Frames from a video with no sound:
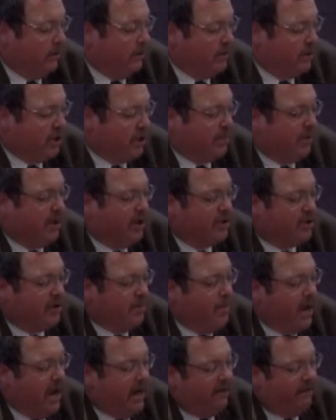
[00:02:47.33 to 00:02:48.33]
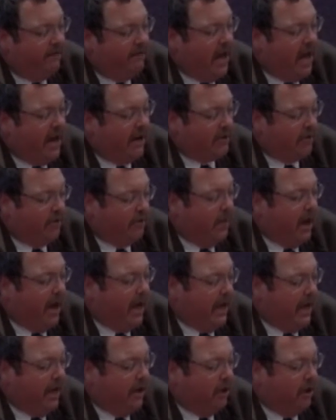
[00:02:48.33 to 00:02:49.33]
Just because the manufacturer of my
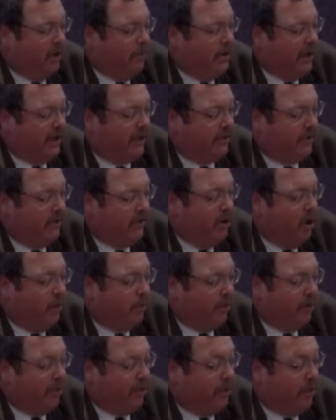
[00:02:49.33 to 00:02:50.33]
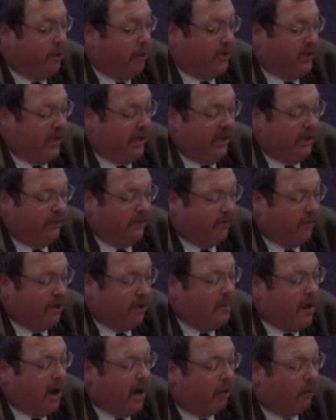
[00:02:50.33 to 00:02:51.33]
handgun picked the number 13 for the
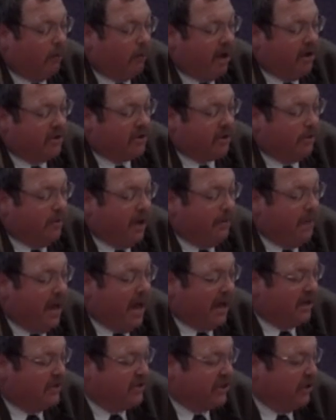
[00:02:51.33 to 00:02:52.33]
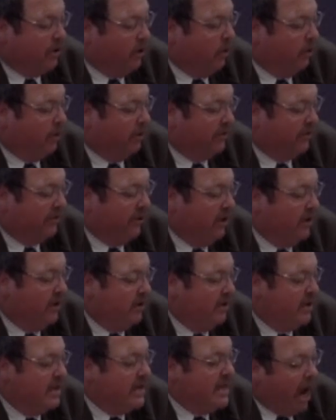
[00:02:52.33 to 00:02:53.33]
amount of rounds that my magazine holds,
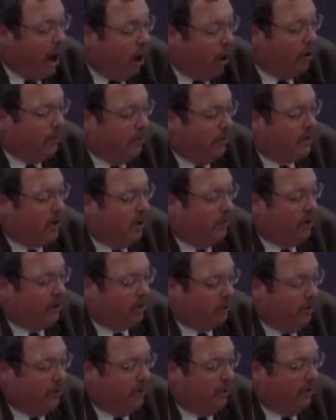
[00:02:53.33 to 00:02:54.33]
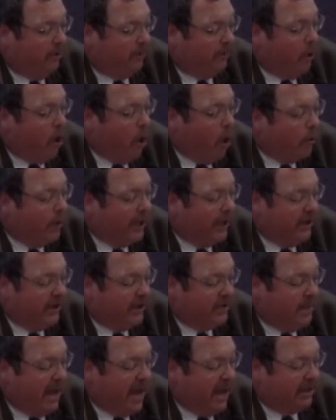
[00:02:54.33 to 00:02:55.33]
now I will become a criminal for owning
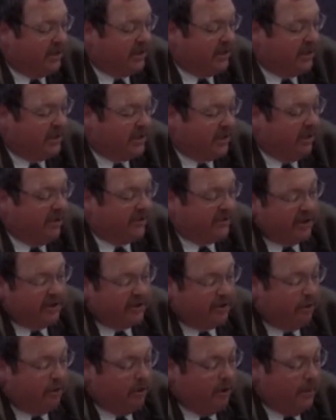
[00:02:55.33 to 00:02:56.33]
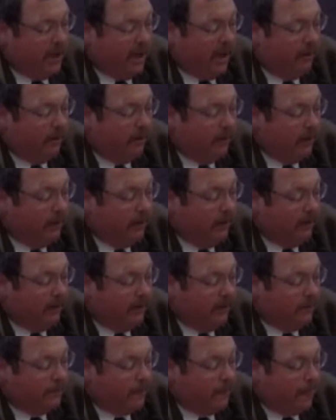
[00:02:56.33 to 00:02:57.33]
these magazines unless I turn them in.
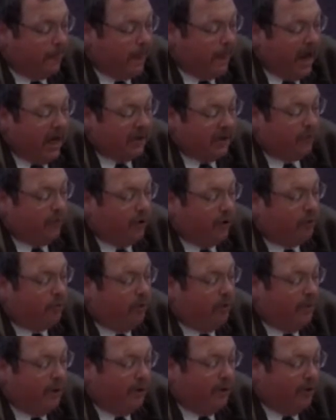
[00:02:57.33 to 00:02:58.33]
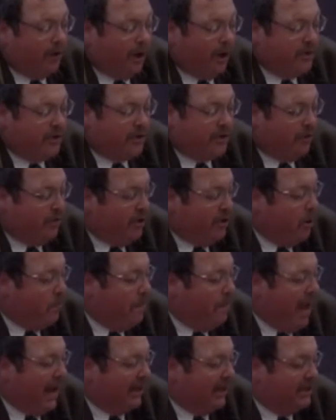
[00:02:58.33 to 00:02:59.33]
As for the criminal, I'm sure their
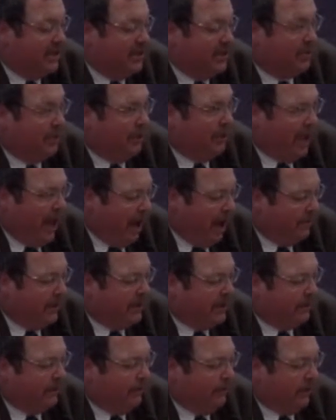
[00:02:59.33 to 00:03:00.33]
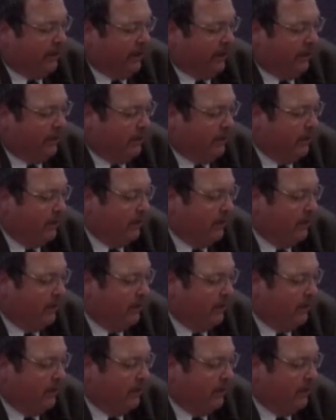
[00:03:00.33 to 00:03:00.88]
magazines will not be turned in.